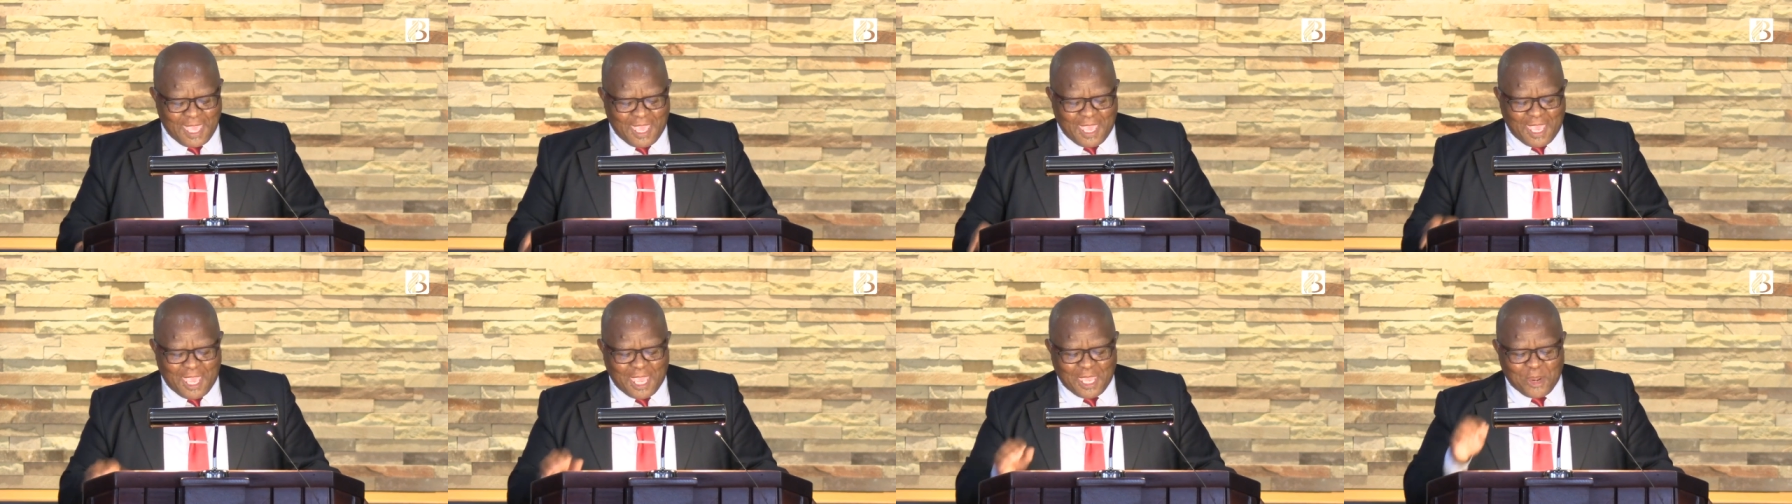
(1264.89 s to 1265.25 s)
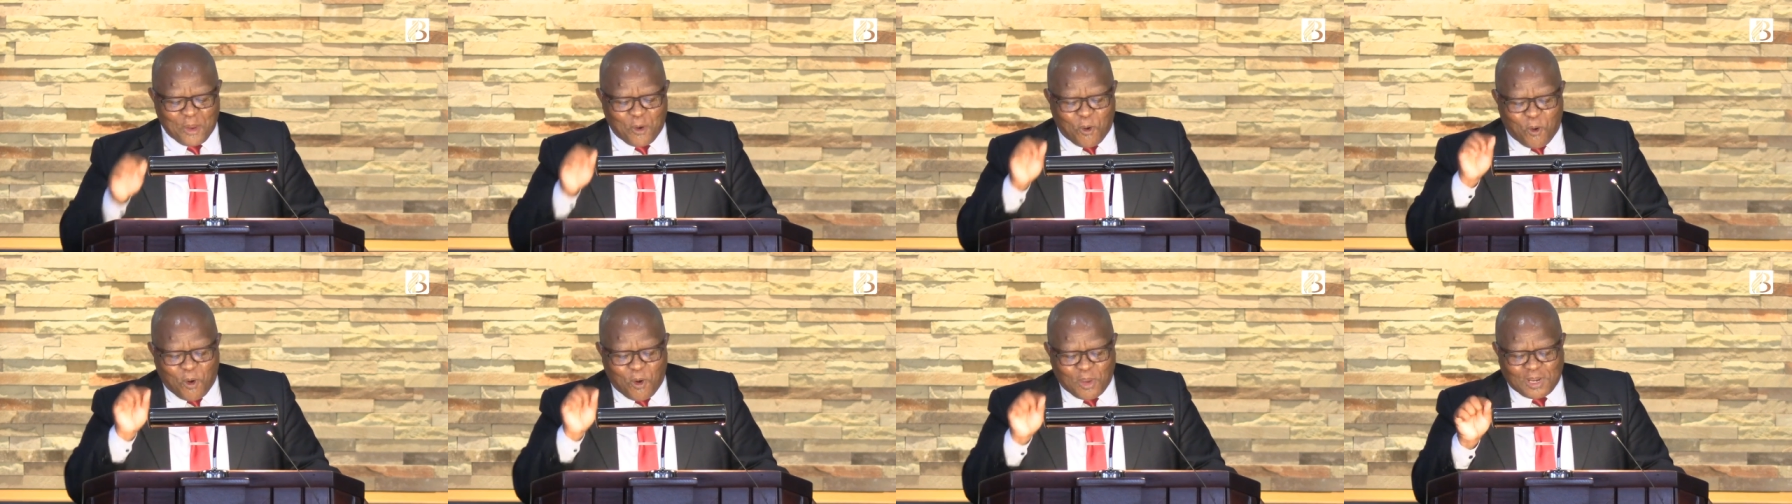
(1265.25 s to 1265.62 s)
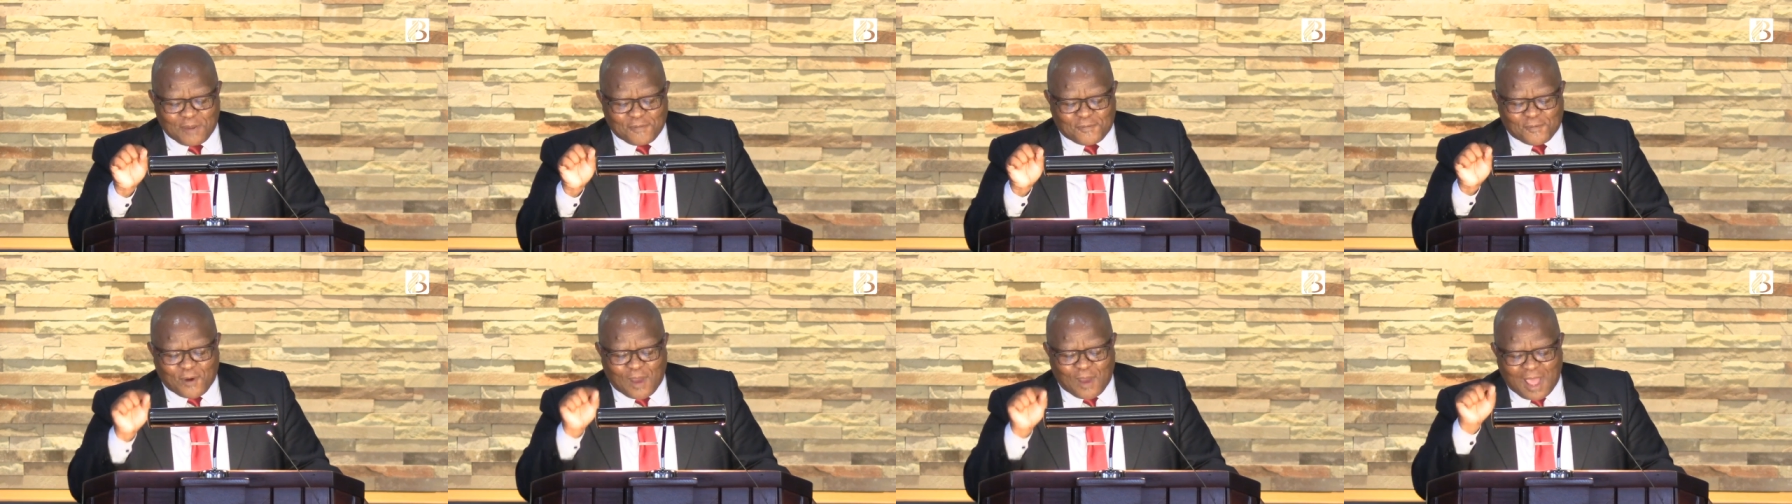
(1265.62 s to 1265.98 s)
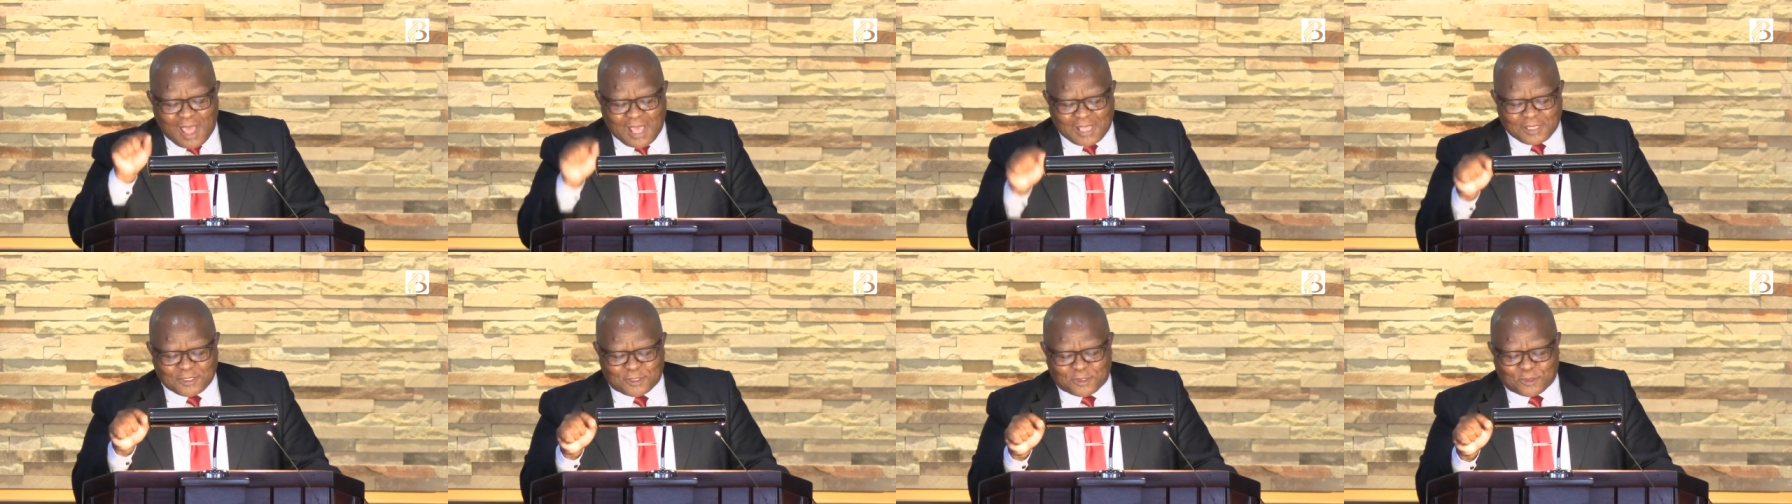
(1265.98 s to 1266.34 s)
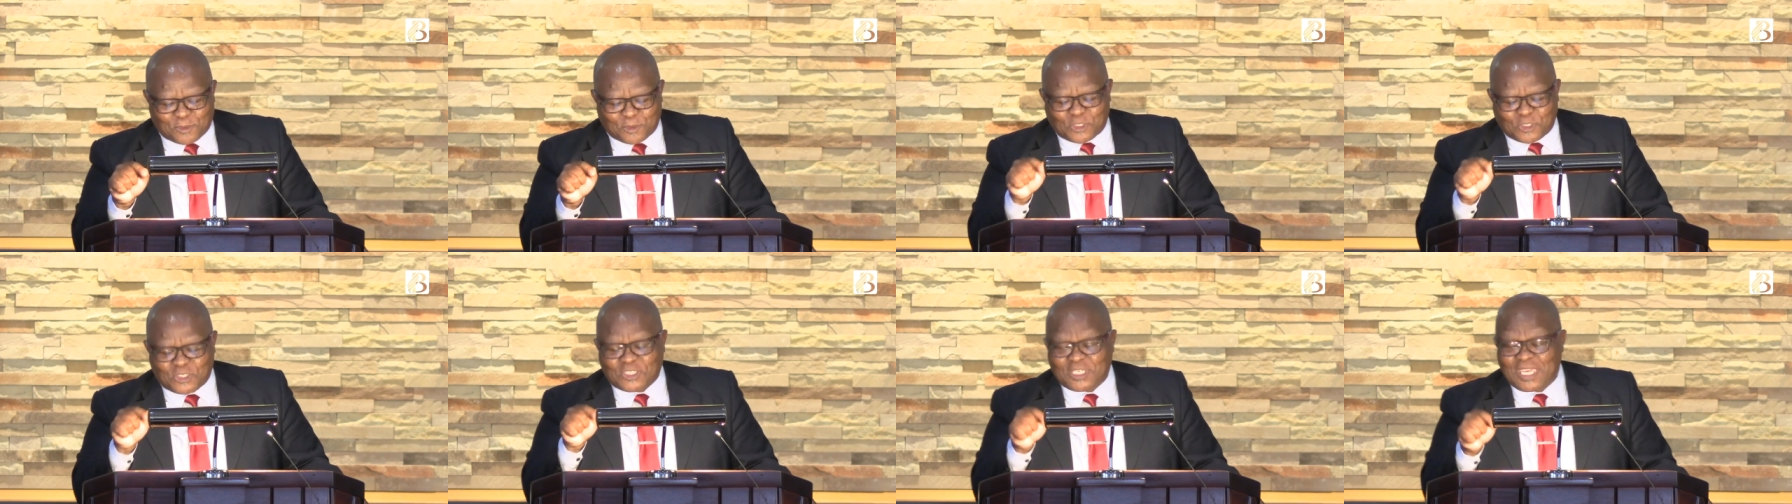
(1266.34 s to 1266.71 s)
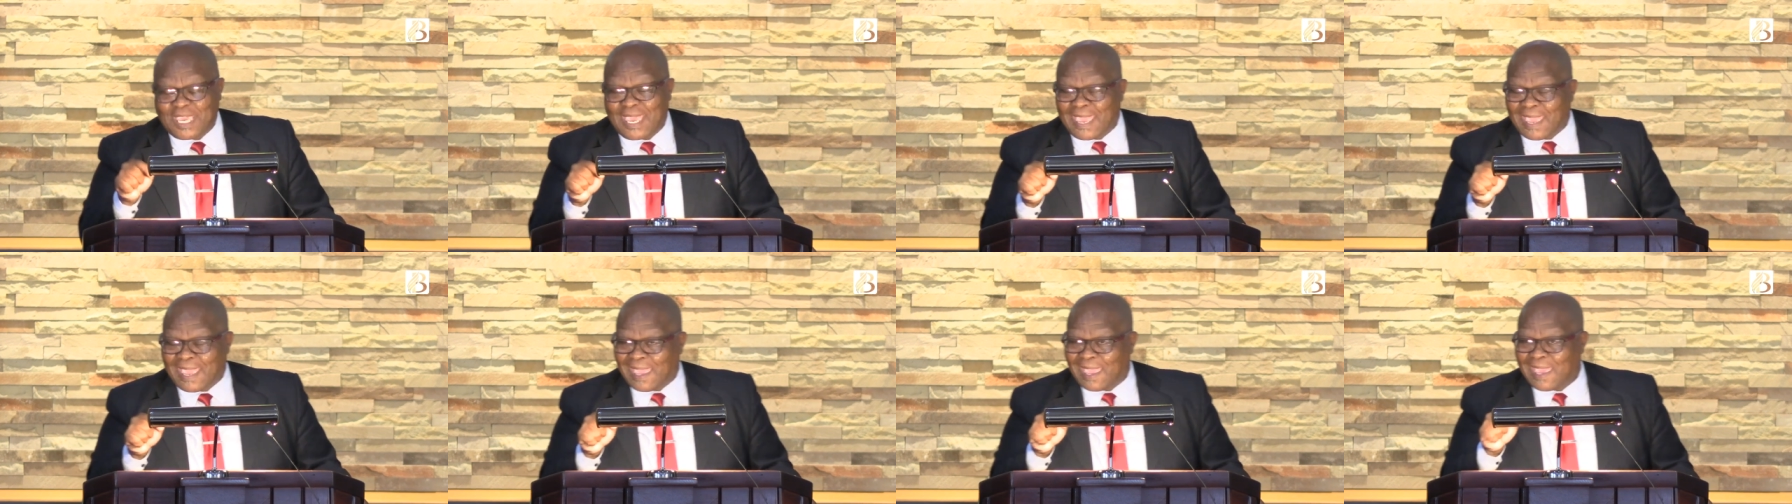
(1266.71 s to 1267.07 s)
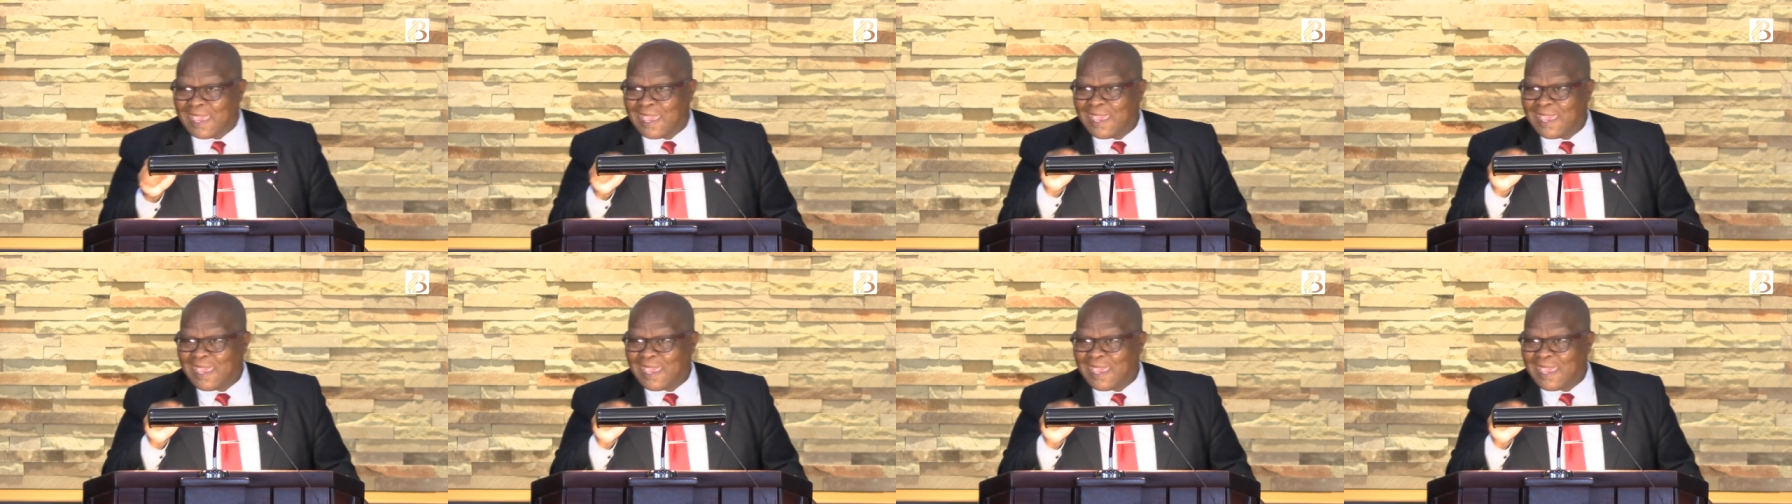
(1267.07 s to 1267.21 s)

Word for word: in order for us to share